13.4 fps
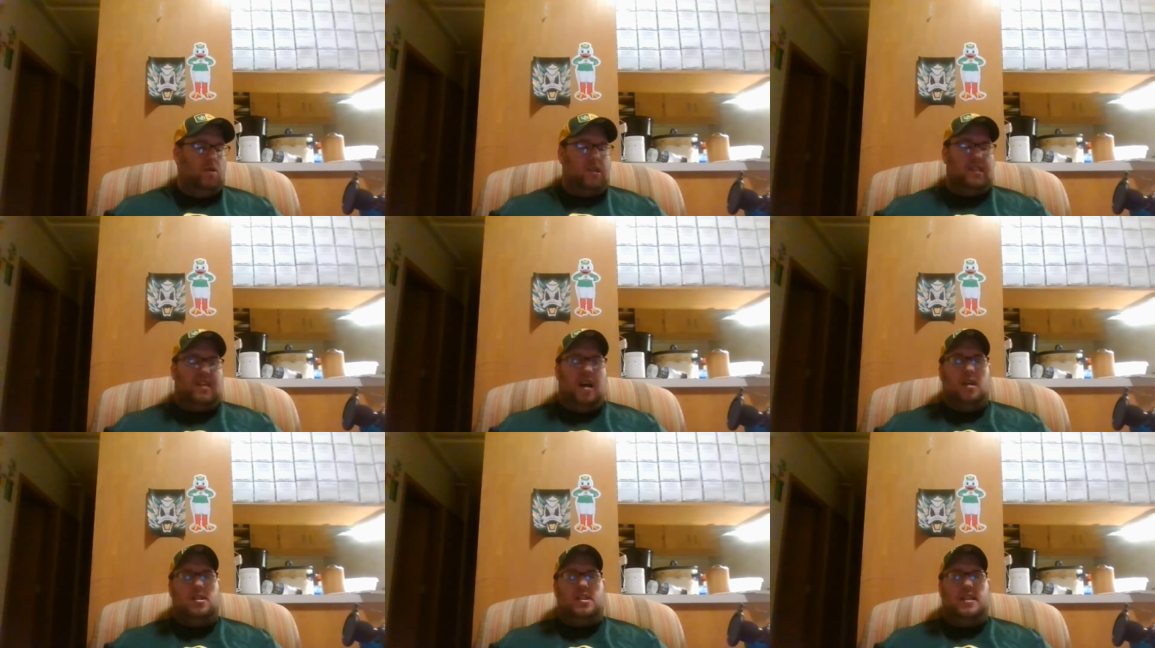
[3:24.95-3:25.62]

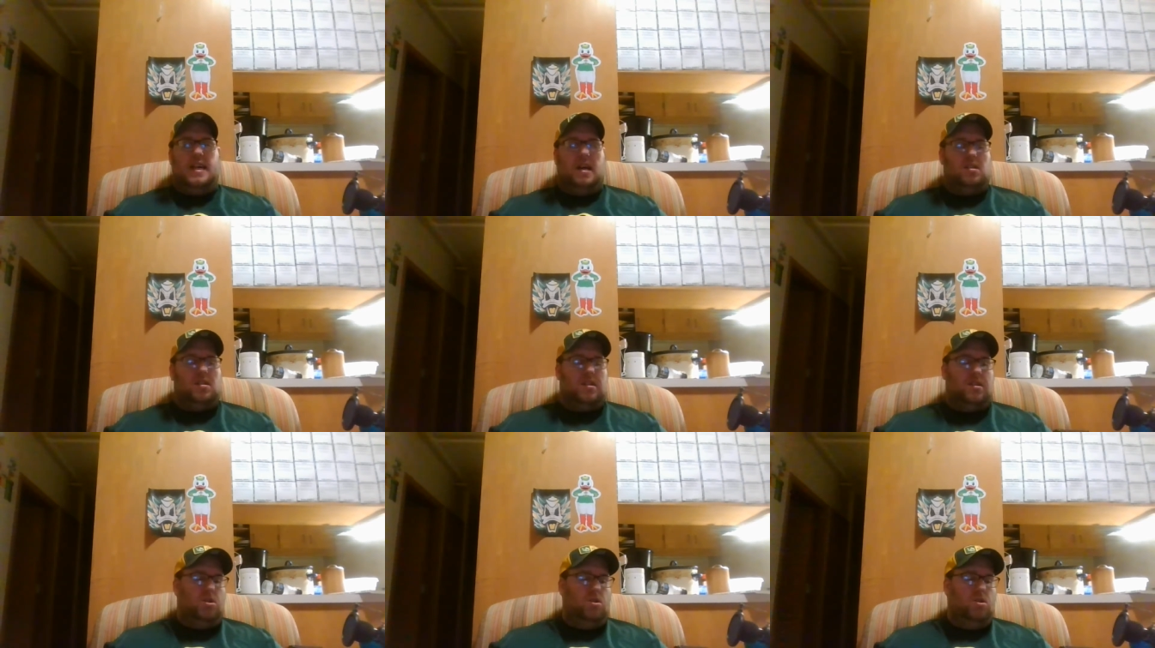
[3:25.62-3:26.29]
Wisconsin
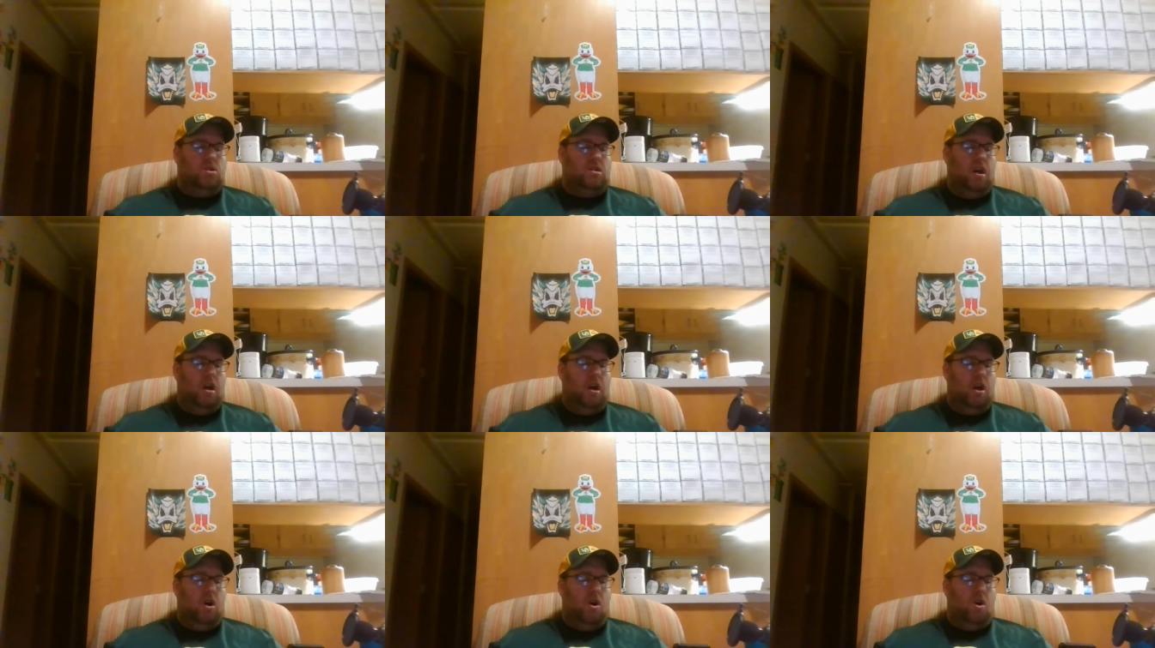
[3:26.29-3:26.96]
outscores
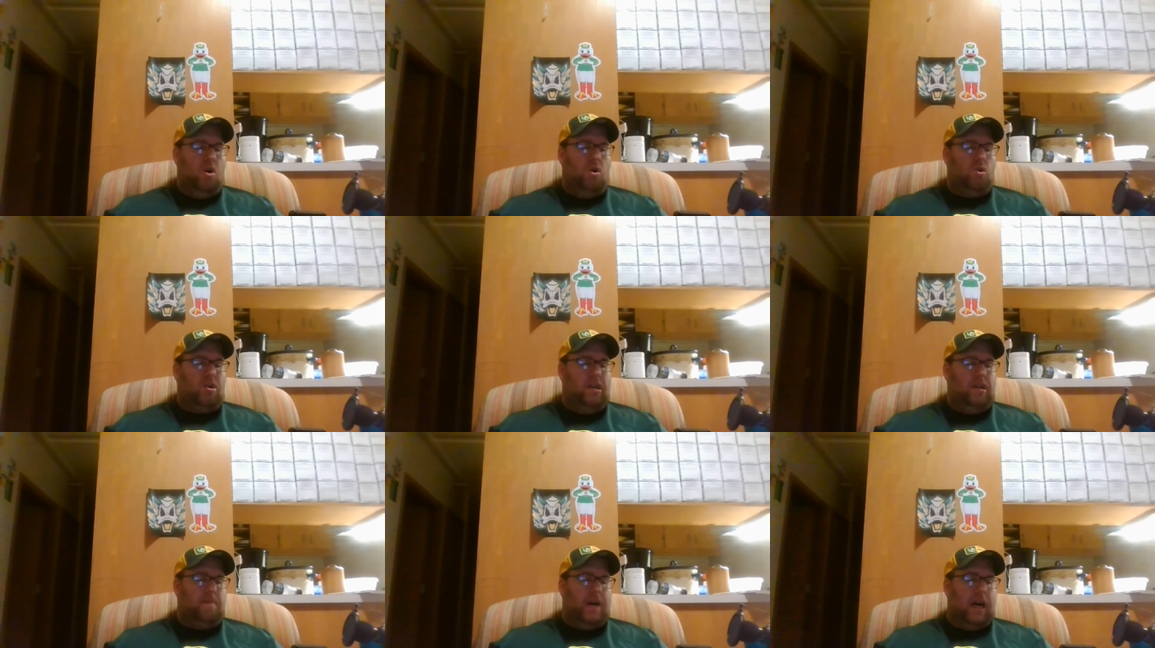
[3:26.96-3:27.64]

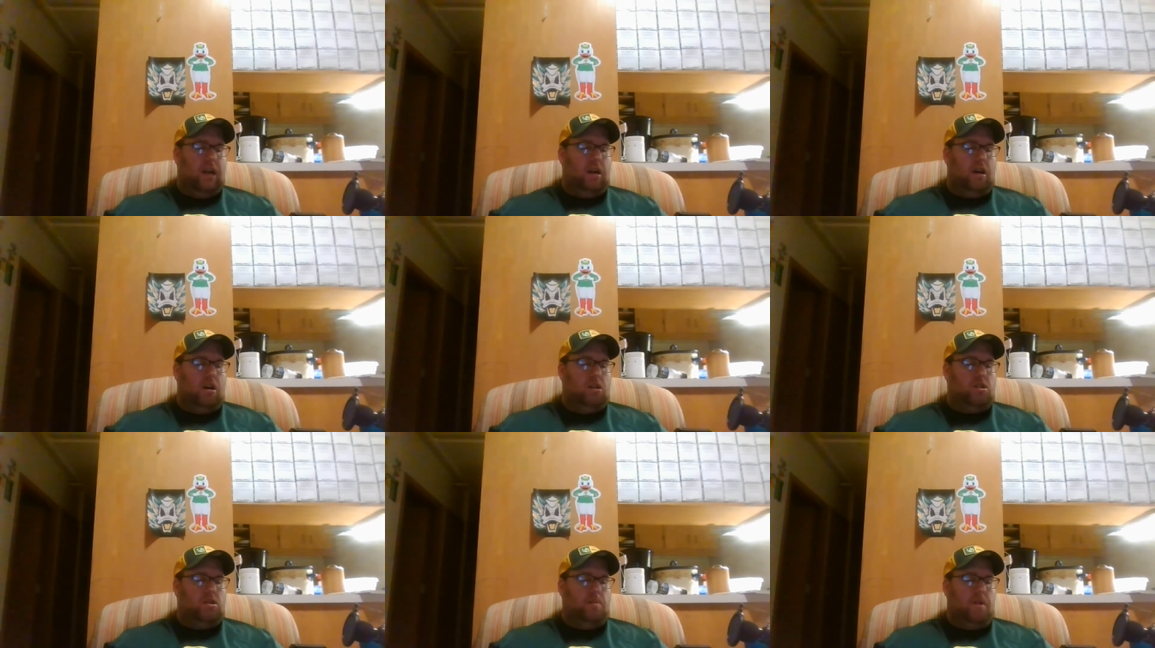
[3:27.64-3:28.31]
Oregon by
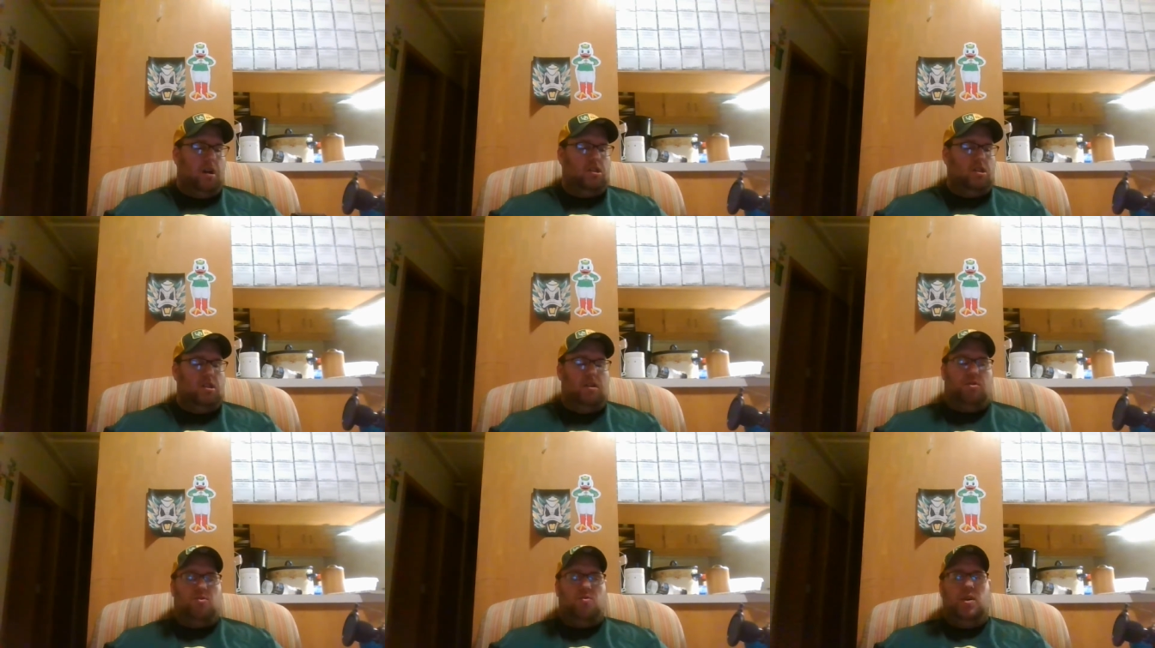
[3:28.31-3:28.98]
large
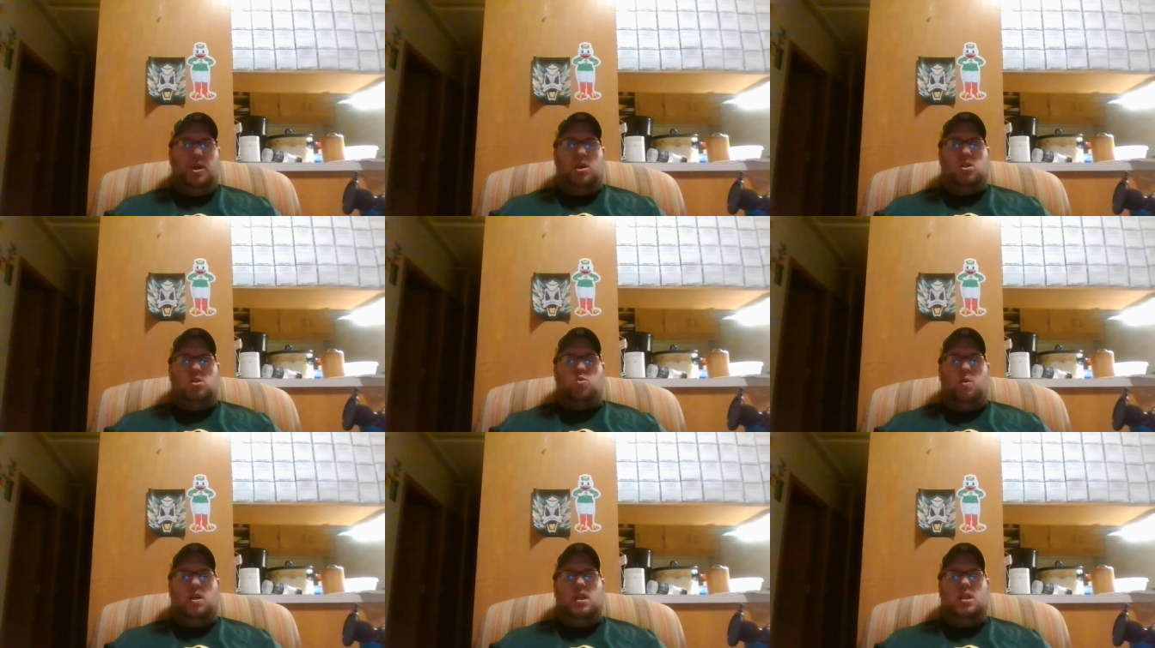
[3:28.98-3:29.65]
margin
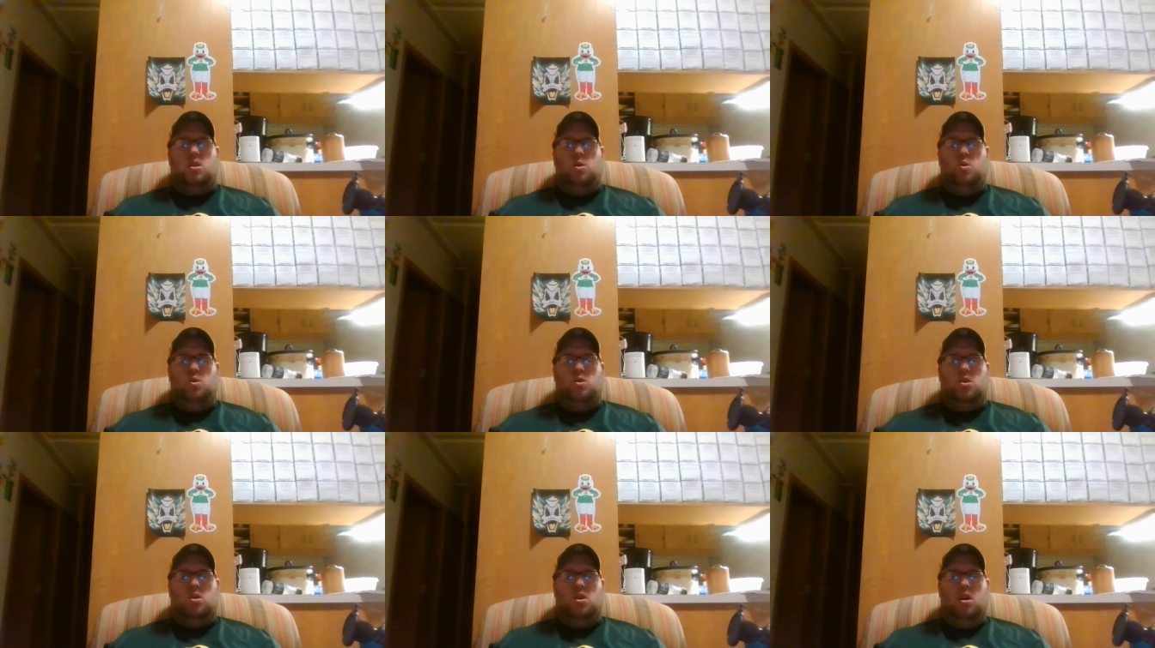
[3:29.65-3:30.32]

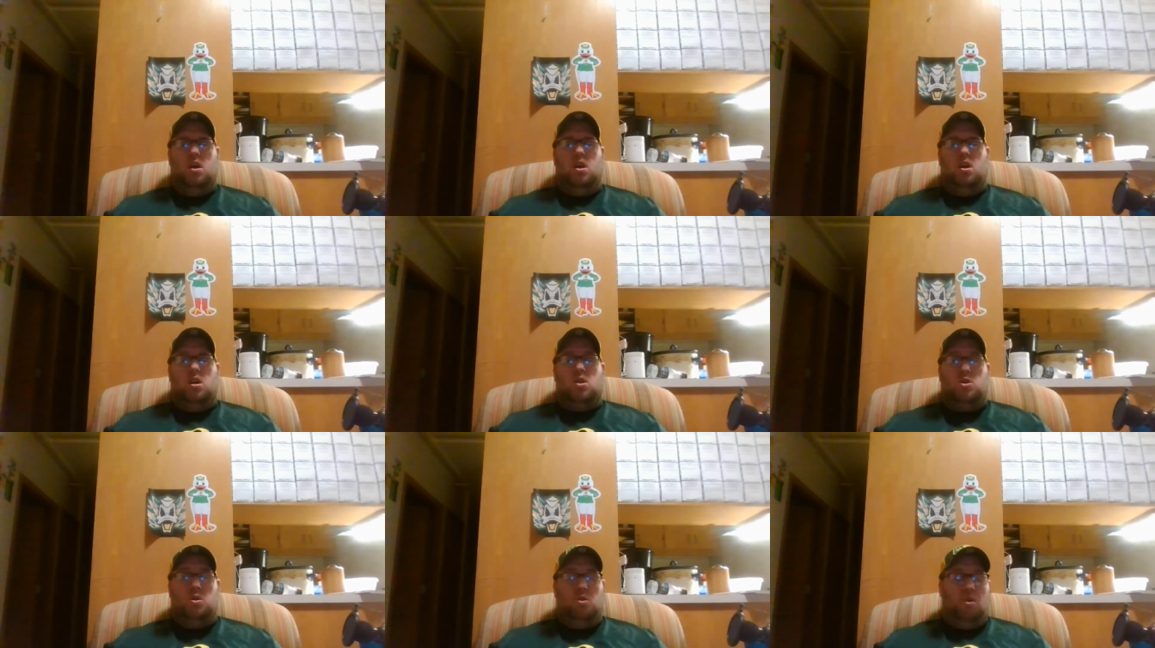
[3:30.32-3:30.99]
322 to
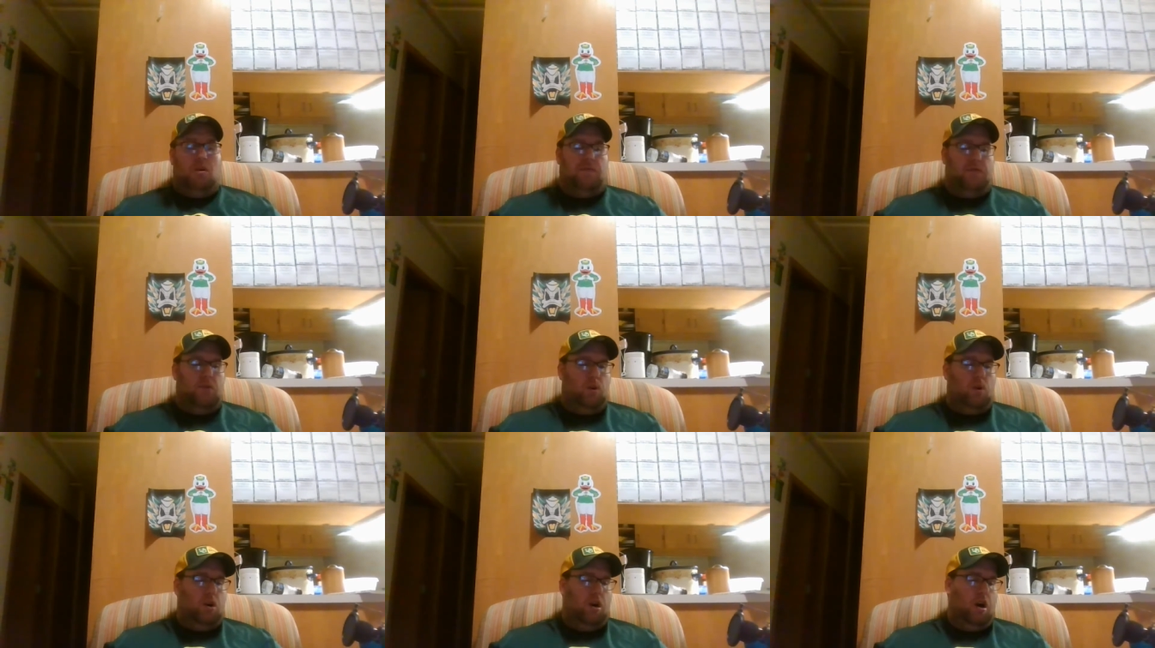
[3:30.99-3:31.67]

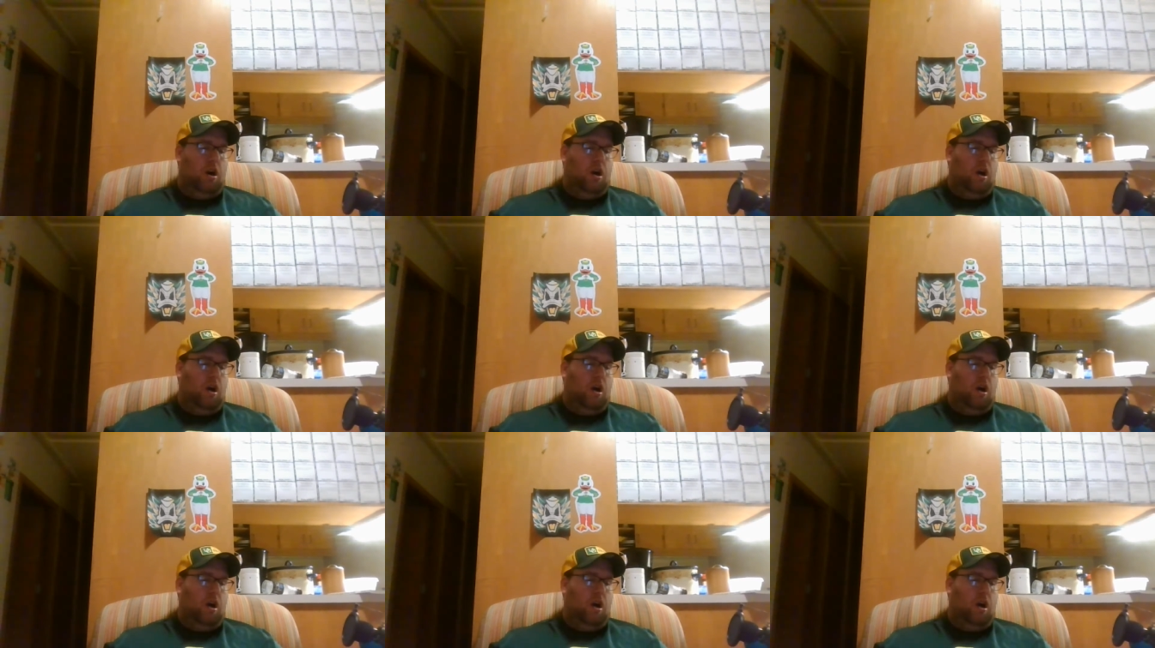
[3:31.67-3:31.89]
204.